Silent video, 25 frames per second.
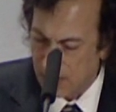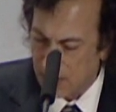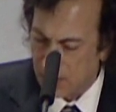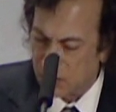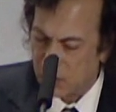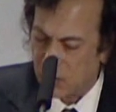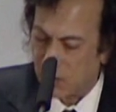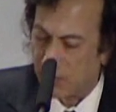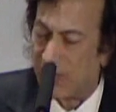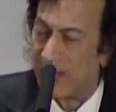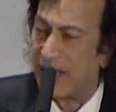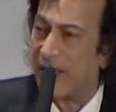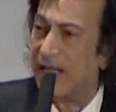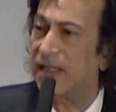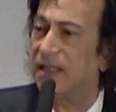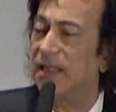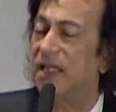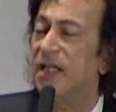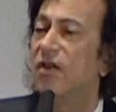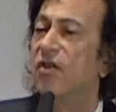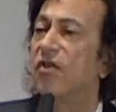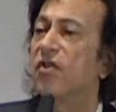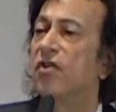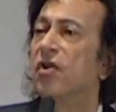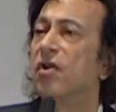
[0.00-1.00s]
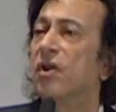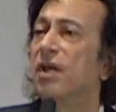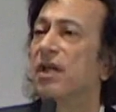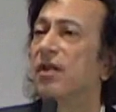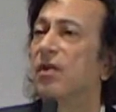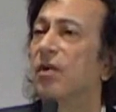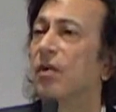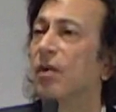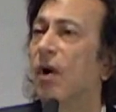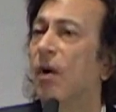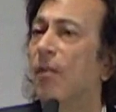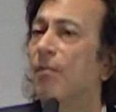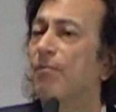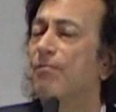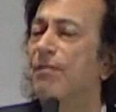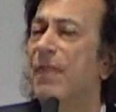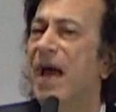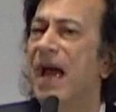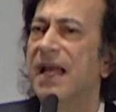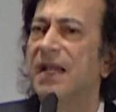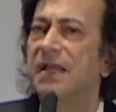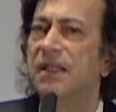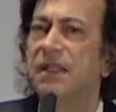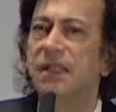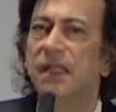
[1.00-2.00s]
So by 1830, the
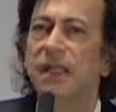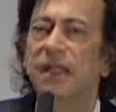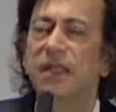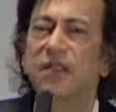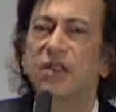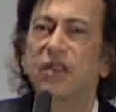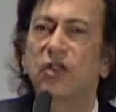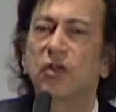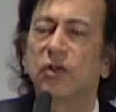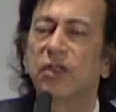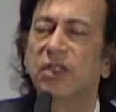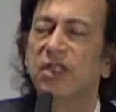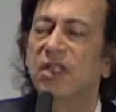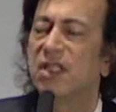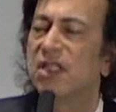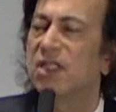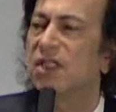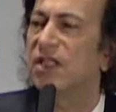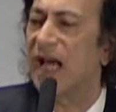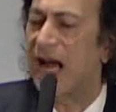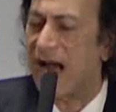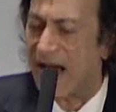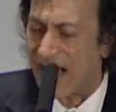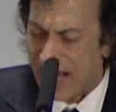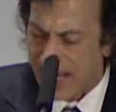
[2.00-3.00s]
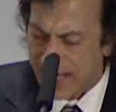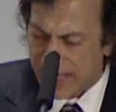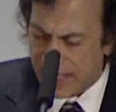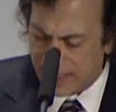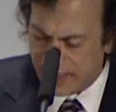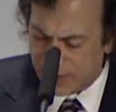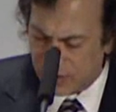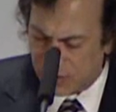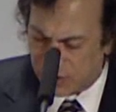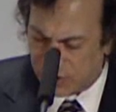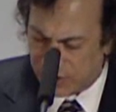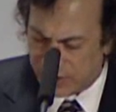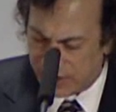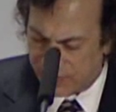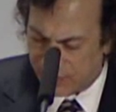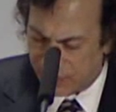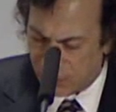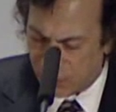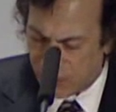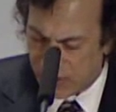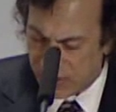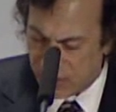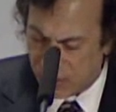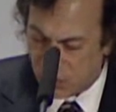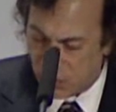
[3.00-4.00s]
Romantics could sigh and
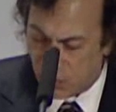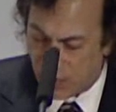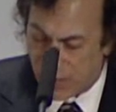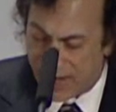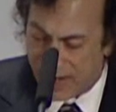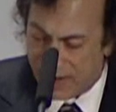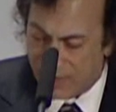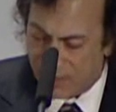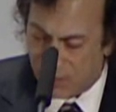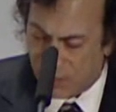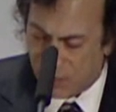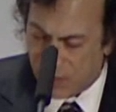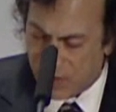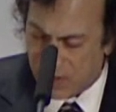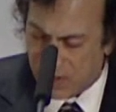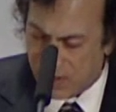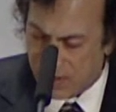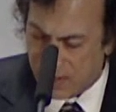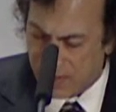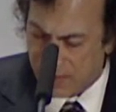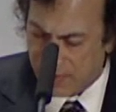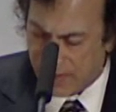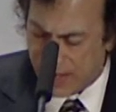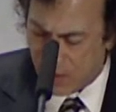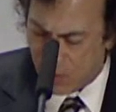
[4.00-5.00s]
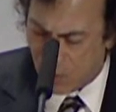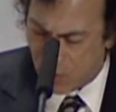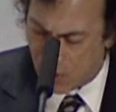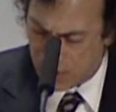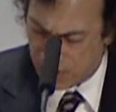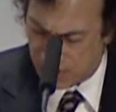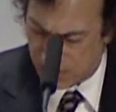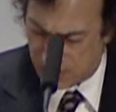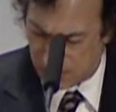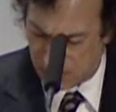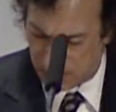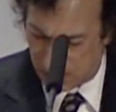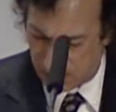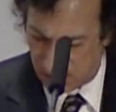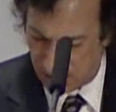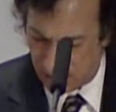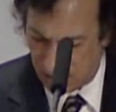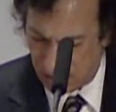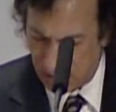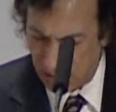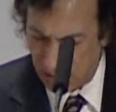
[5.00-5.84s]
shiver and do everything they wanted.